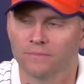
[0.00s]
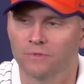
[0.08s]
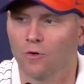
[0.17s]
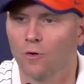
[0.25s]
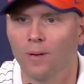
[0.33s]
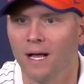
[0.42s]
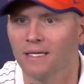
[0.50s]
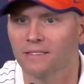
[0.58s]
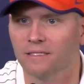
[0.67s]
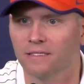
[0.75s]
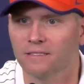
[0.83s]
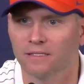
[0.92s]
grow
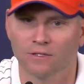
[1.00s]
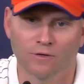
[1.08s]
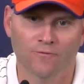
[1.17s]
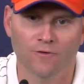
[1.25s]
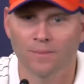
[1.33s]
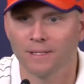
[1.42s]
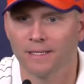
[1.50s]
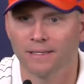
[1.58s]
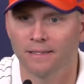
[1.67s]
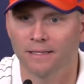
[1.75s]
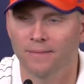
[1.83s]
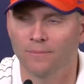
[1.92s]
past this and learn from it
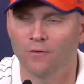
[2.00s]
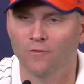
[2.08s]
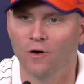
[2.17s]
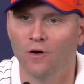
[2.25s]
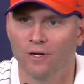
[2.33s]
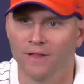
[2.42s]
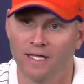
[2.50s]
and move on.